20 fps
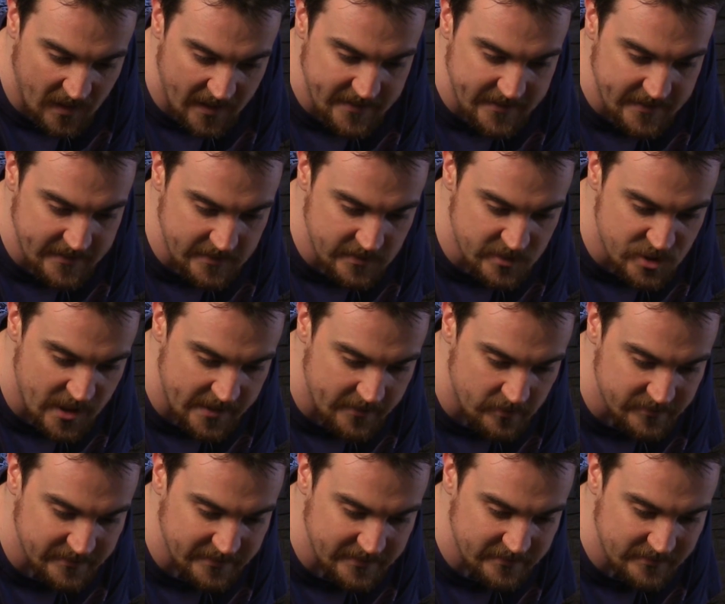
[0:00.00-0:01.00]
And he
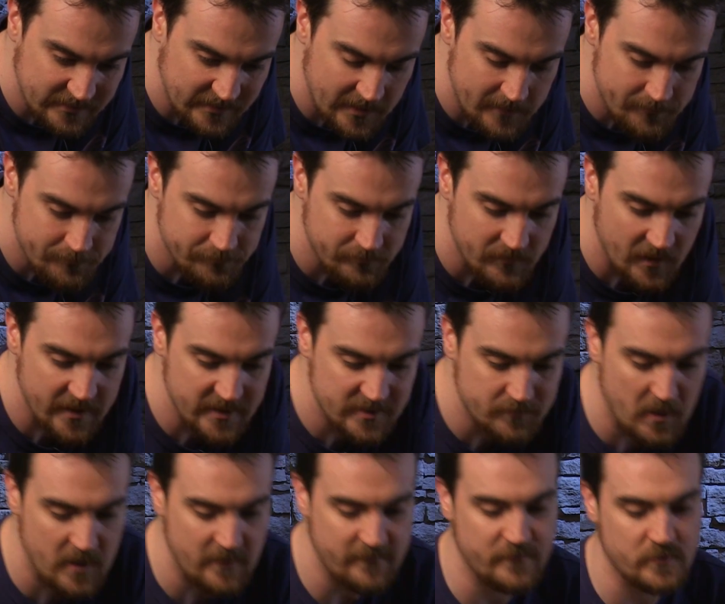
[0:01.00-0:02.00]
channels his
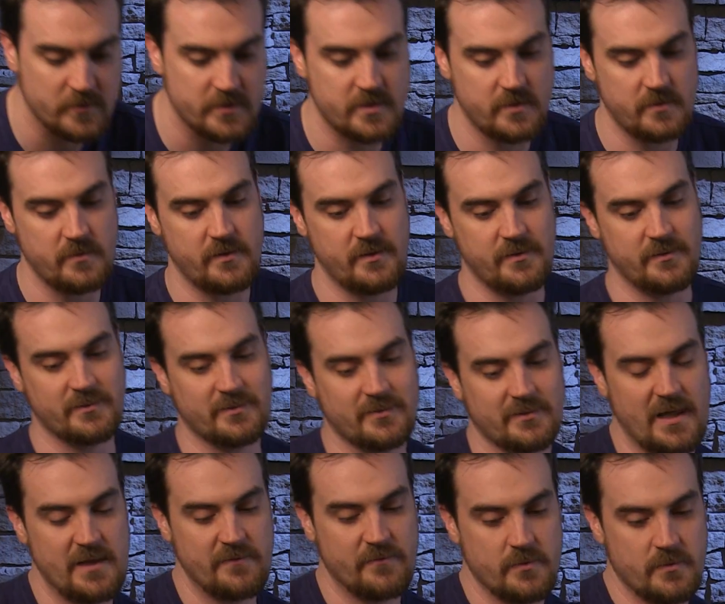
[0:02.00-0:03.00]
buff onto his
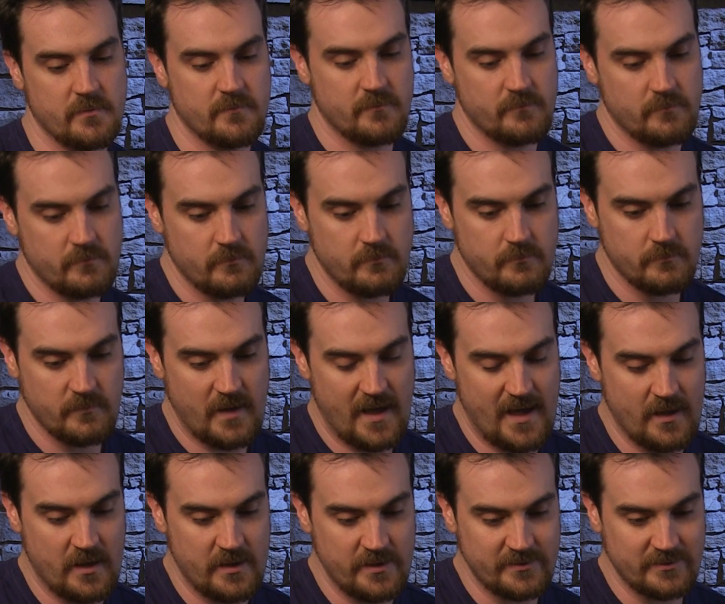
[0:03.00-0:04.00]
Skaven
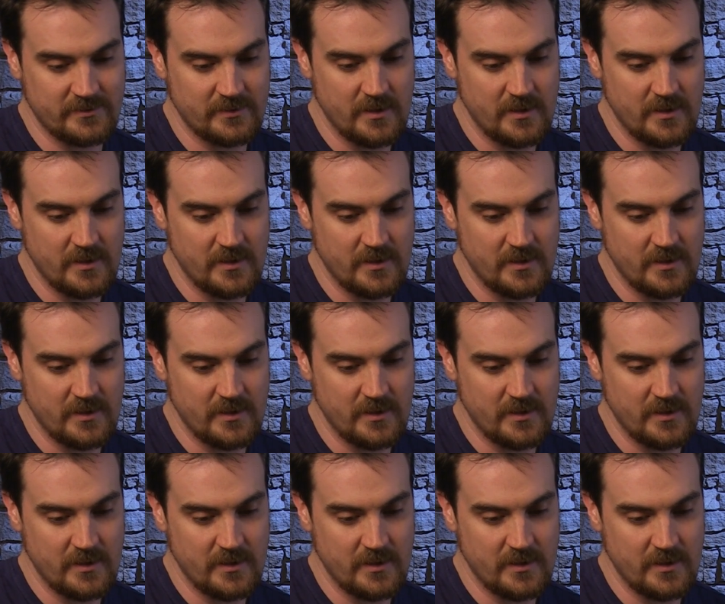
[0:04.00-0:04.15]
allies.